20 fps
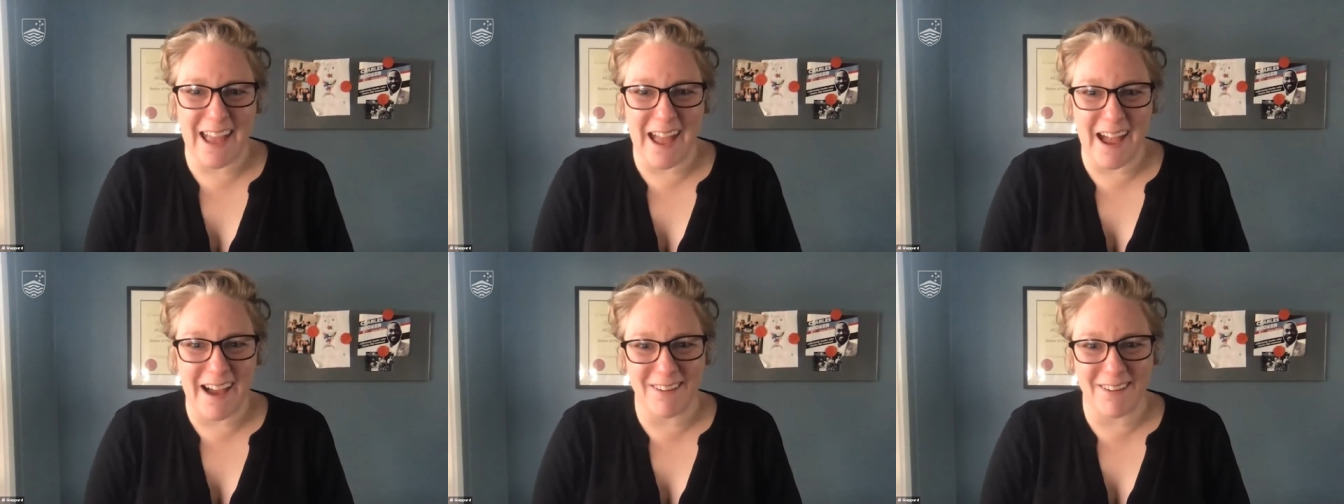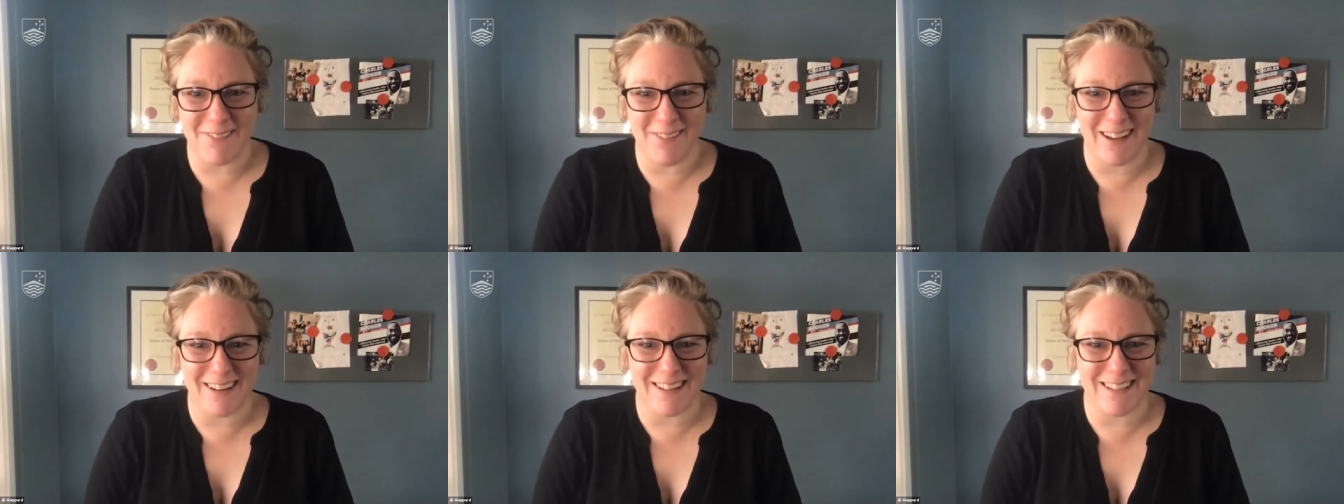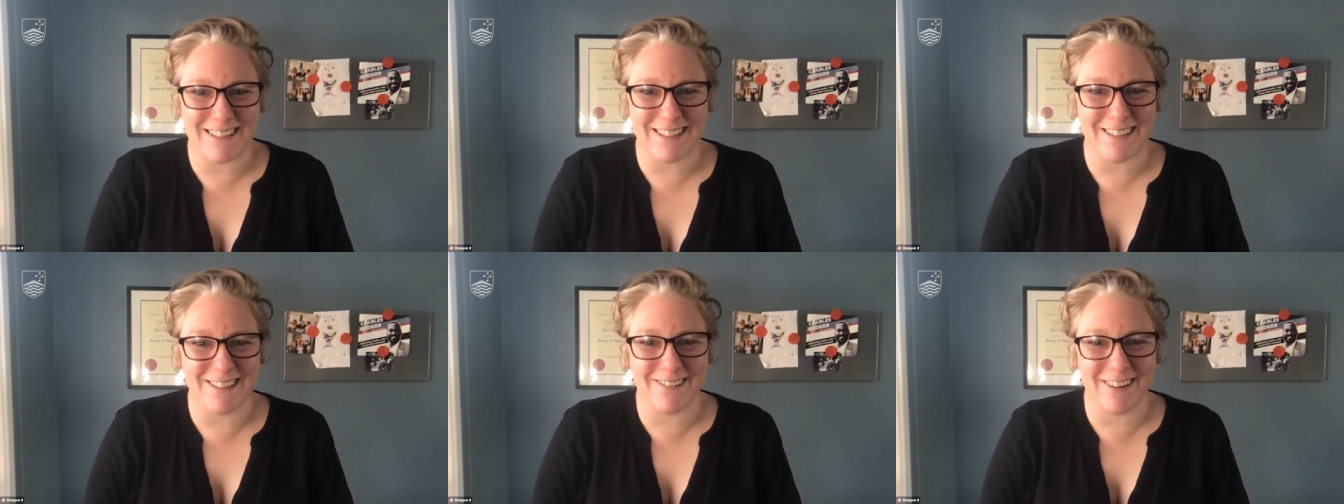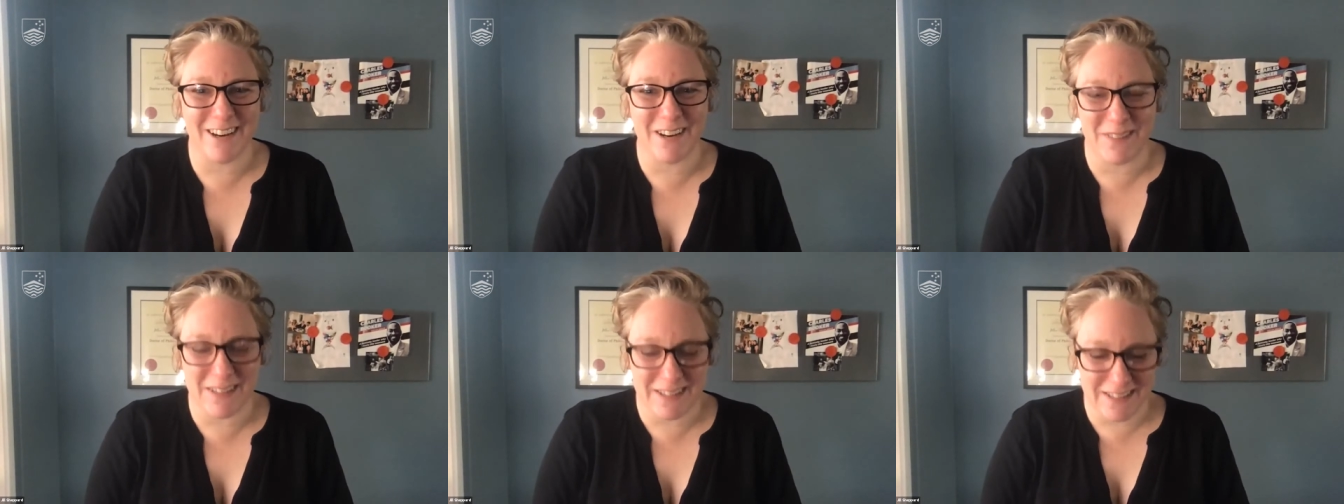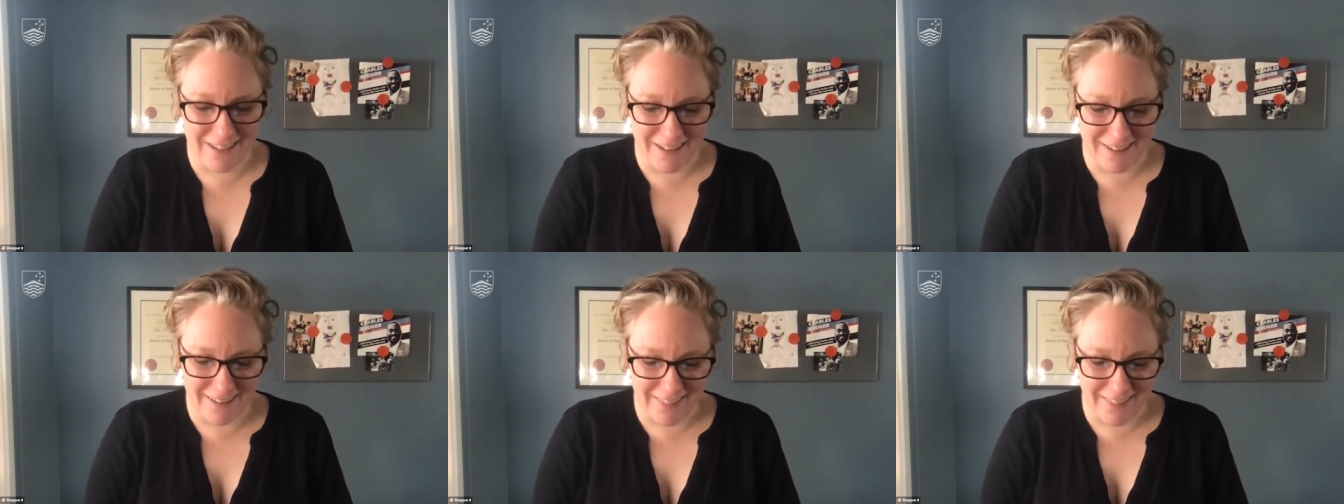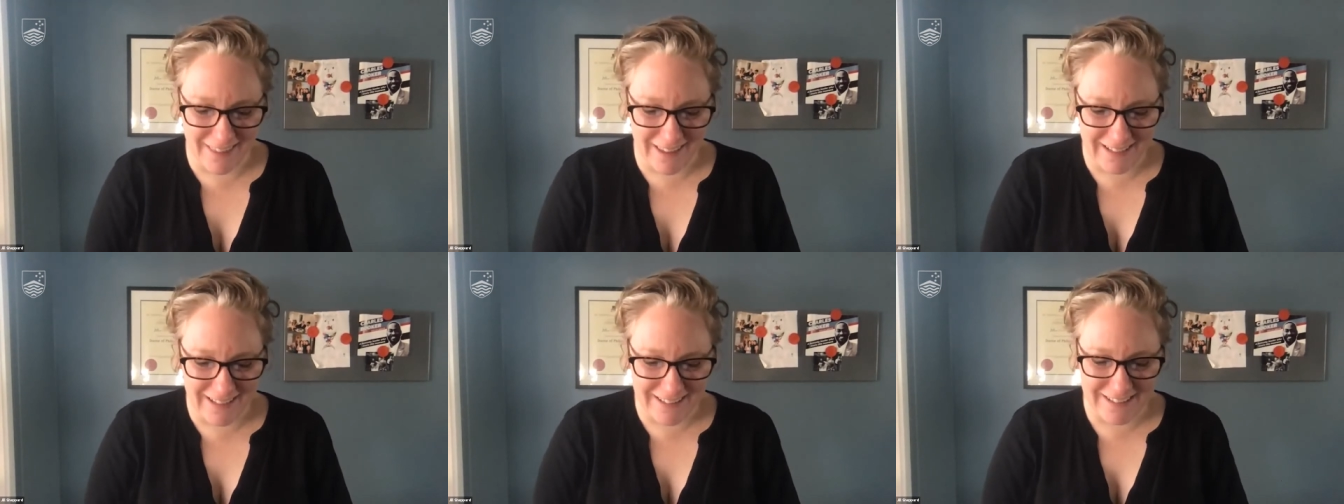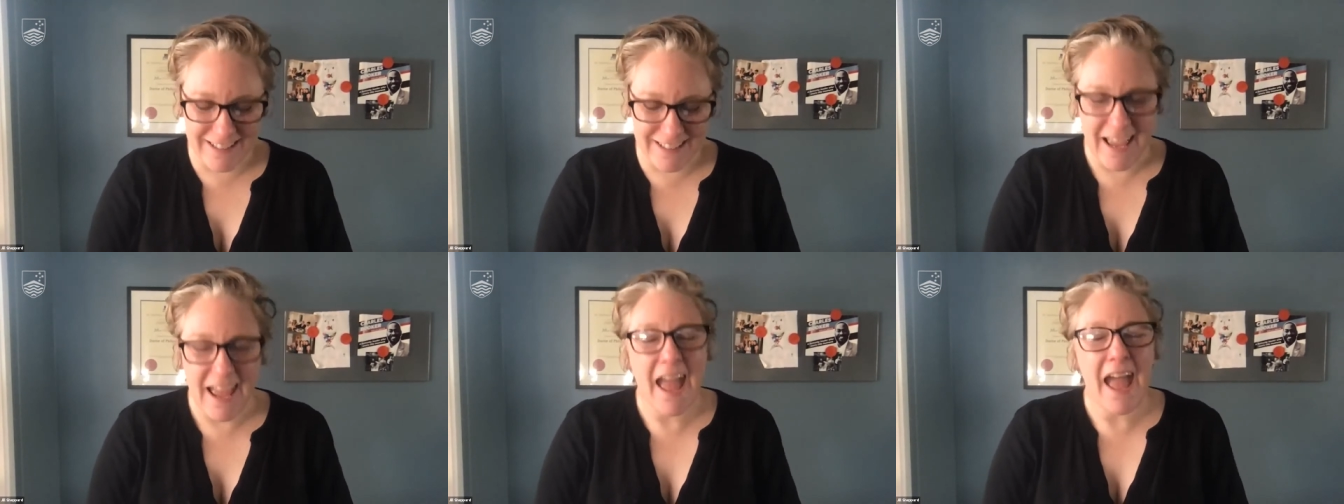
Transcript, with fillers: out of our disagreements on things.